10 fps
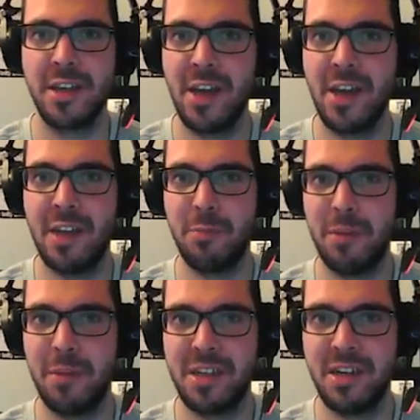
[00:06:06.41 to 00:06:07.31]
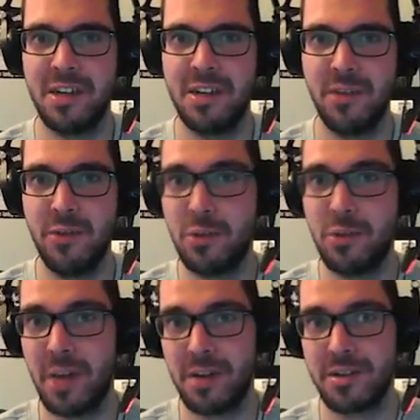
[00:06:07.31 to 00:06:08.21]
and implementing it into future
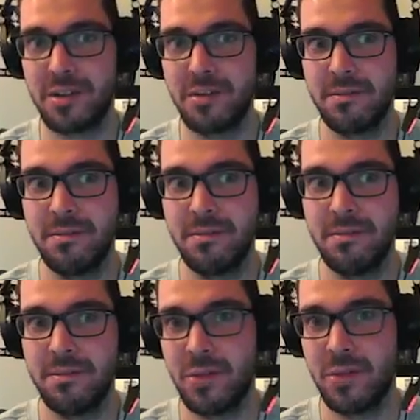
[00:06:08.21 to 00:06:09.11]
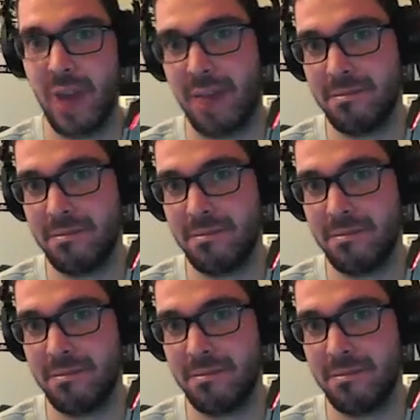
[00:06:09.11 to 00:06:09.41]
battles. So yeah,